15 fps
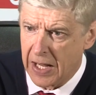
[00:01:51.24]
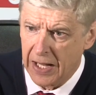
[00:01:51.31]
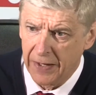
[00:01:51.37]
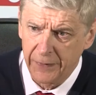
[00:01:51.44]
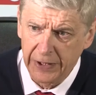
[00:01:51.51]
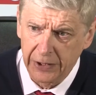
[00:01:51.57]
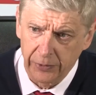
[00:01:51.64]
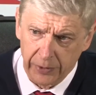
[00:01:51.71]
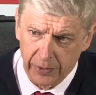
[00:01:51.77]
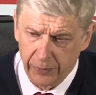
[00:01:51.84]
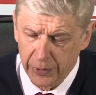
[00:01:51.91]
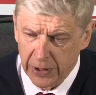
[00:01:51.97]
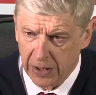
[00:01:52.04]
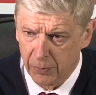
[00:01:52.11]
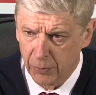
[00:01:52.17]
I think uh,
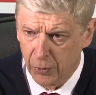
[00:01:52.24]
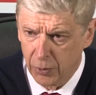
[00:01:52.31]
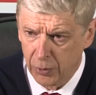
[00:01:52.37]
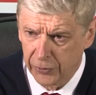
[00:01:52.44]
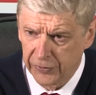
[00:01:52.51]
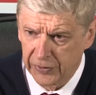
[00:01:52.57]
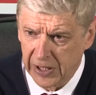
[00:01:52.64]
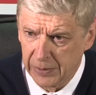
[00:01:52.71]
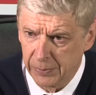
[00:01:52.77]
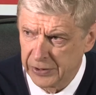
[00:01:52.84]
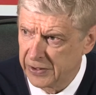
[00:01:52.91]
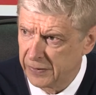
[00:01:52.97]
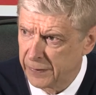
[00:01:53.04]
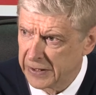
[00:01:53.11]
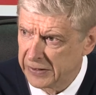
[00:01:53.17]
we are more stable
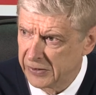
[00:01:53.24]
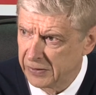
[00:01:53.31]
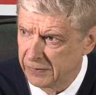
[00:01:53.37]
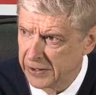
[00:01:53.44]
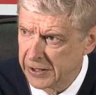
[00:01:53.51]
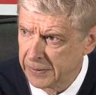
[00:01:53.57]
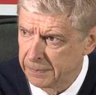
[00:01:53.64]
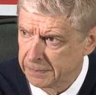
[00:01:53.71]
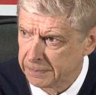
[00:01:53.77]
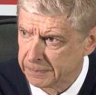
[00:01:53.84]
defensively.